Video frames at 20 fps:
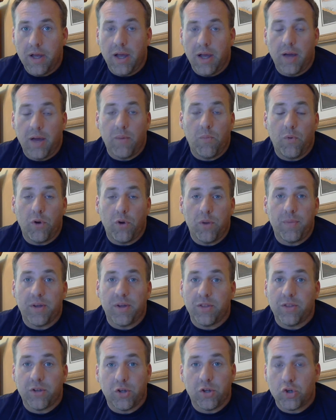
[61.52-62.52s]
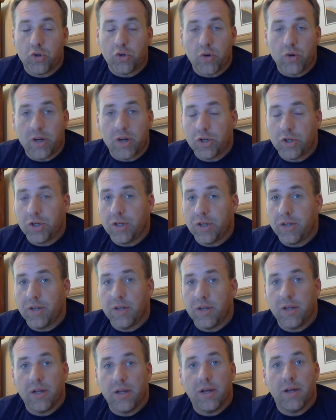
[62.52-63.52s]
I'm worried about the construction.
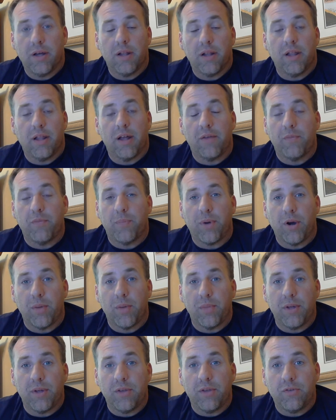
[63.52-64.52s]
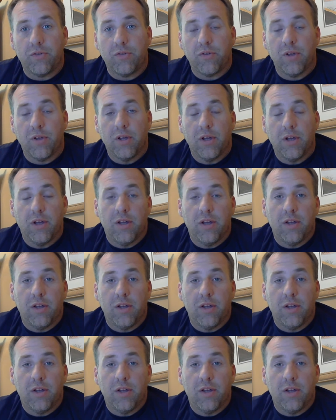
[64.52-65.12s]
A lot of apartments,